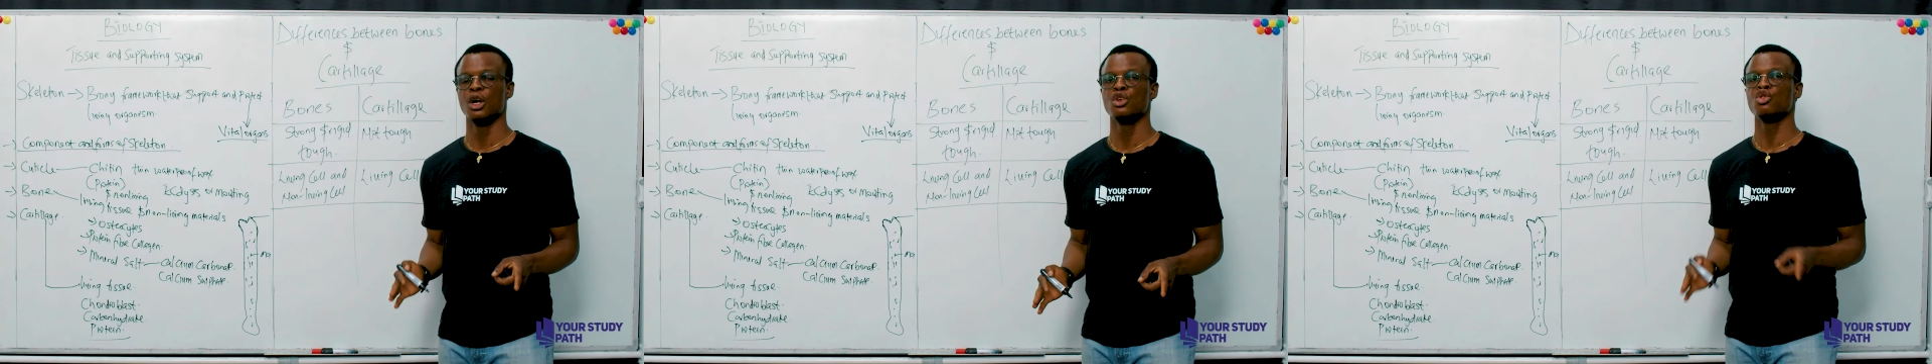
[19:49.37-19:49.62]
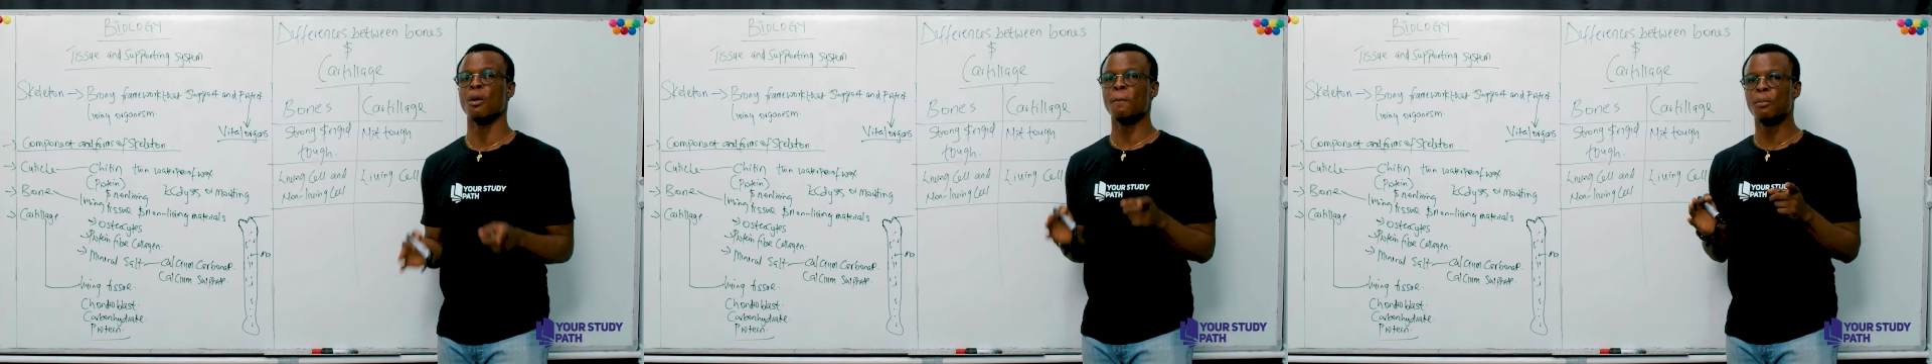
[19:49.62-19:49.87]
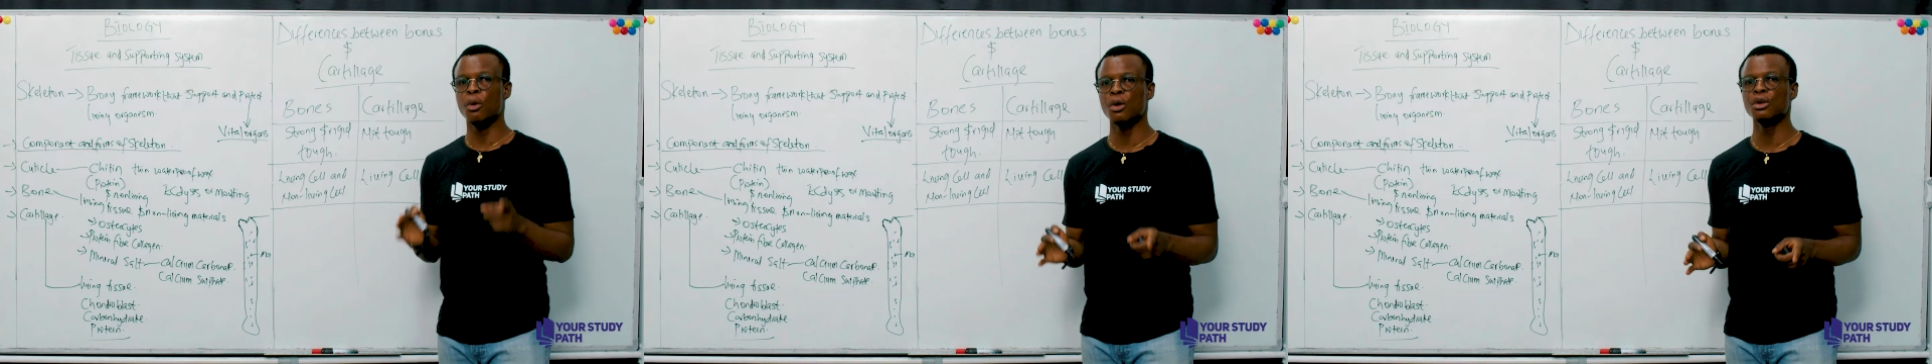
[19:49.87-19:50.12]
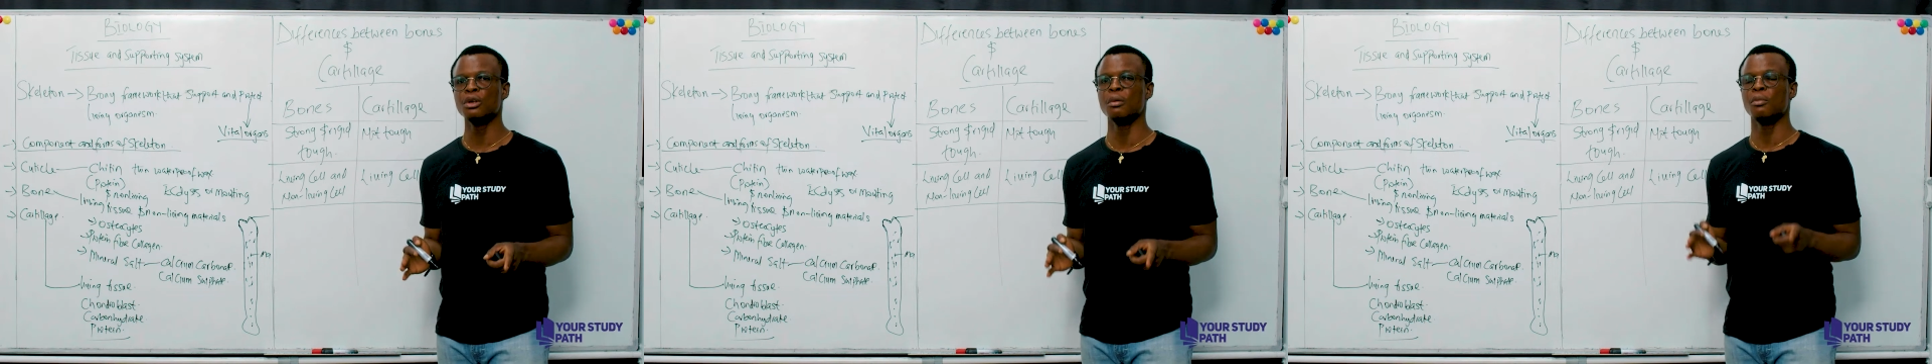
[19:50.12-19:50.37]
your
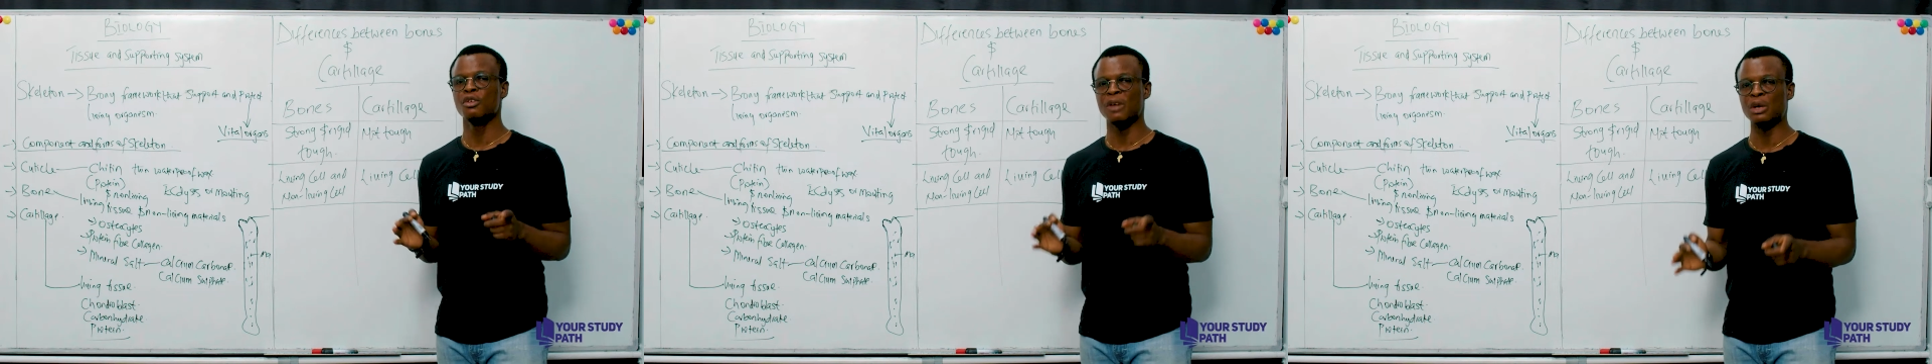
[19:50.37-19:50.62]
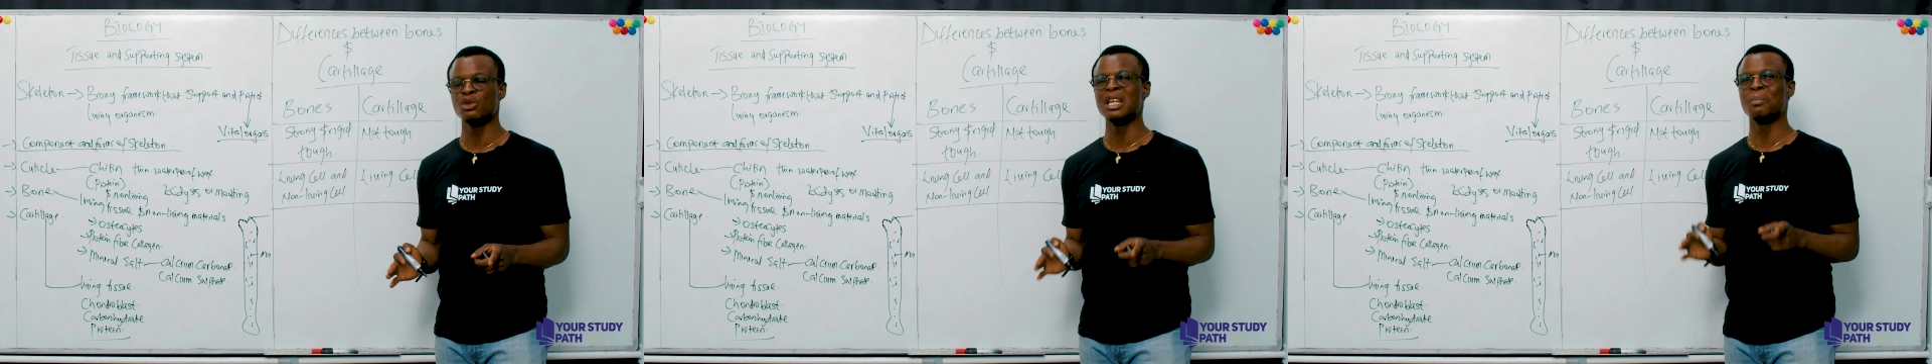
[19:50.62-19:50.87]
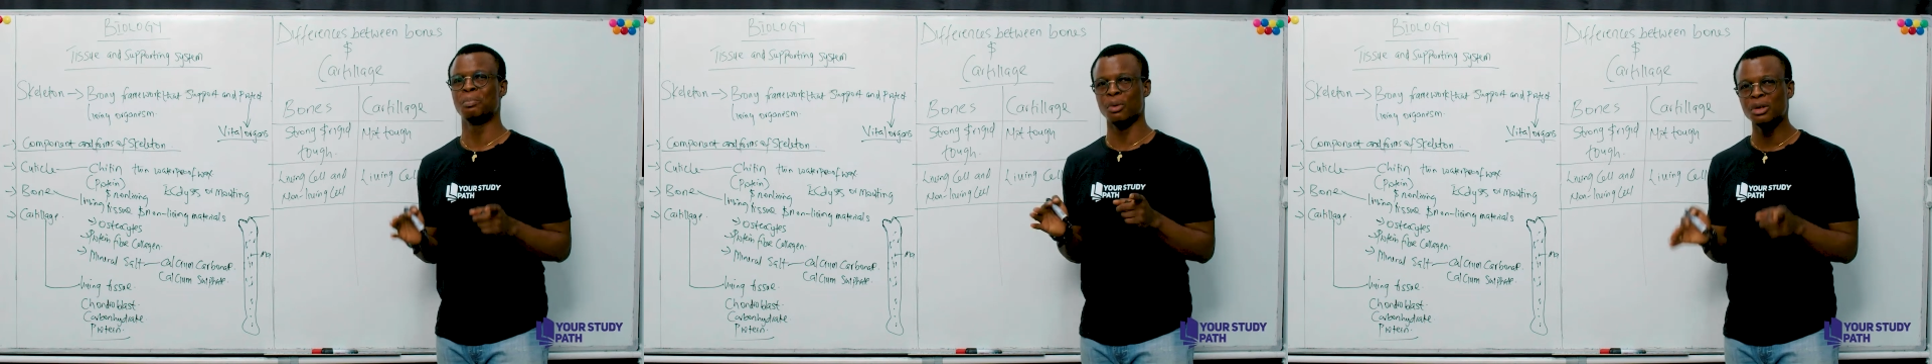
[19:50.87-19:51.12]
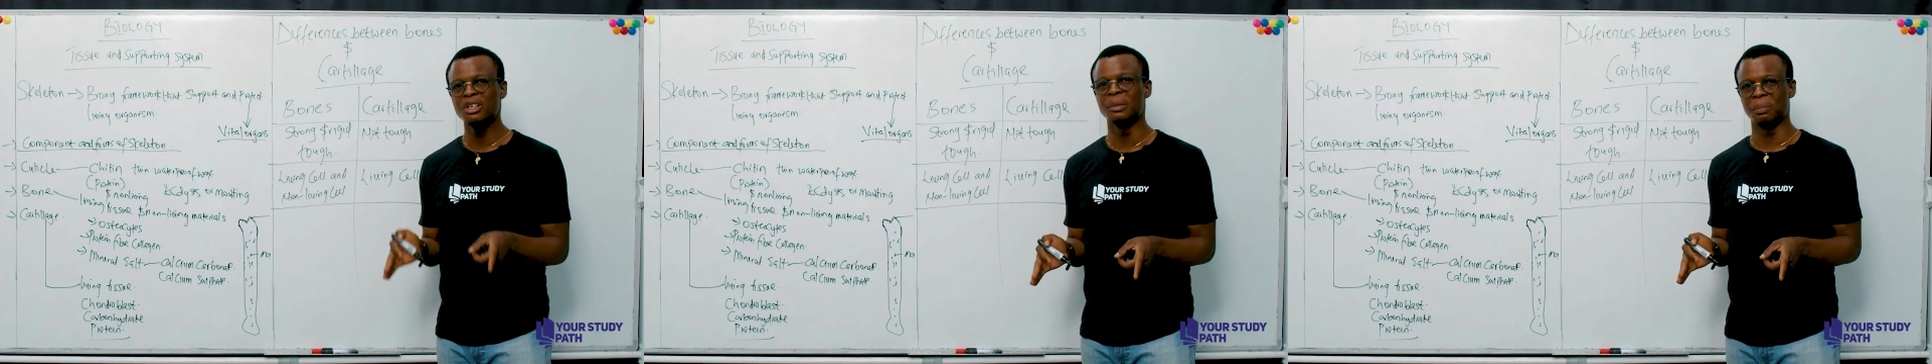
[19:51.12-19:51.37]
bone, if you are doing a
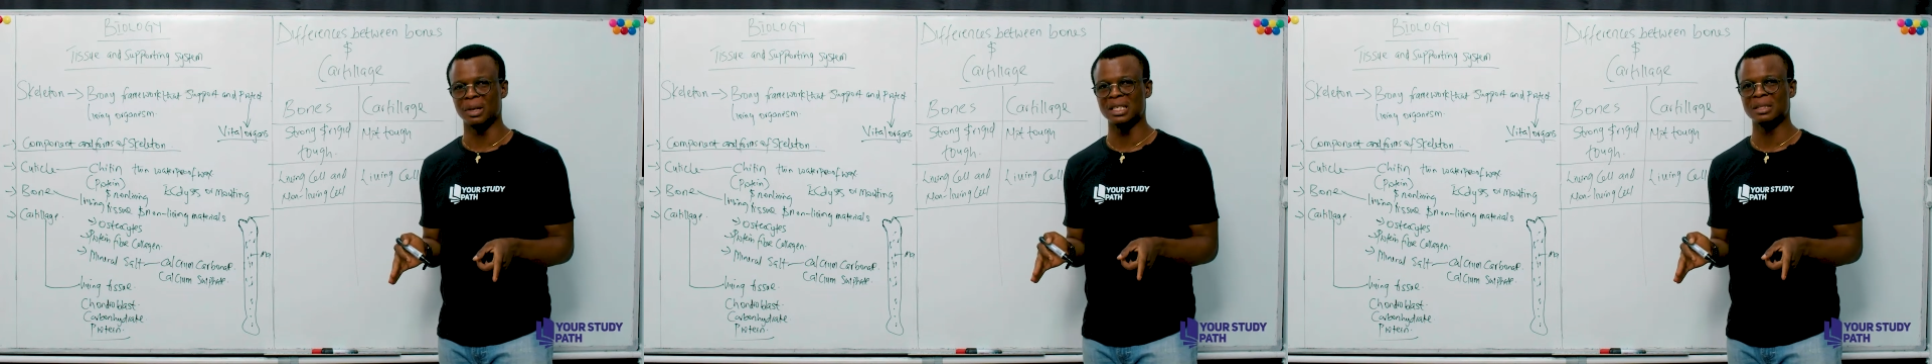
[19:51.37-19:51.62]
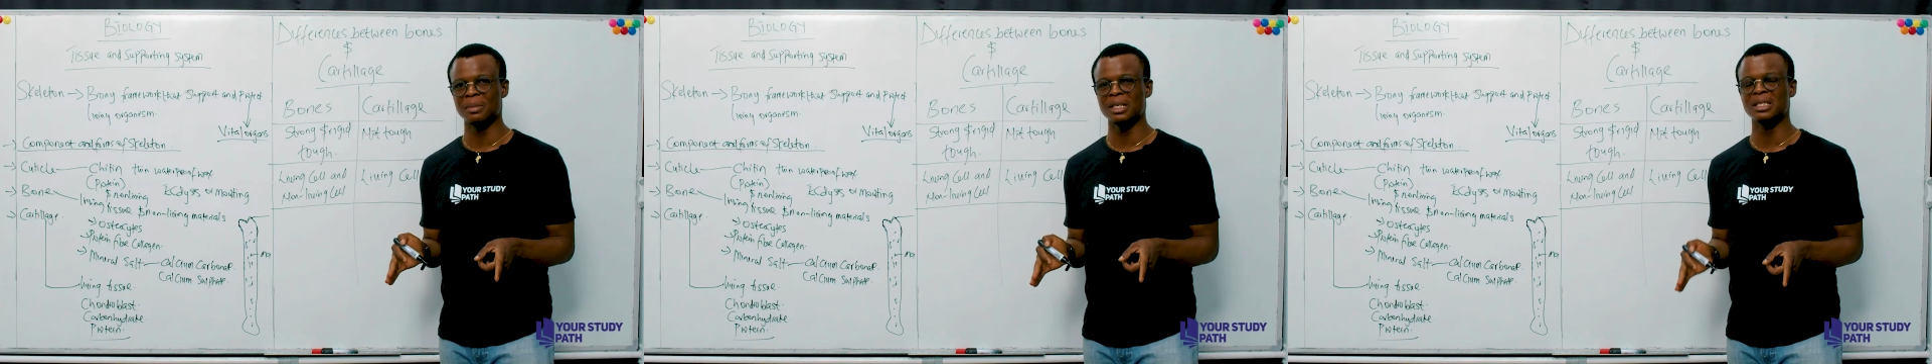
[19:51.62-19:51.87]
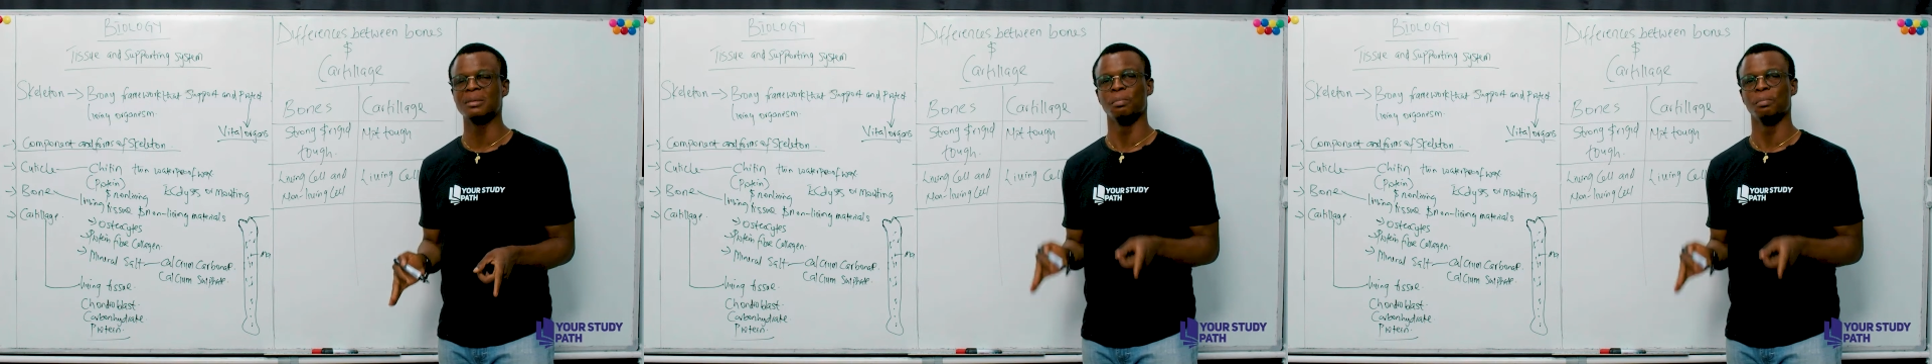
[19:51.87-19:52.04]
bone replacement,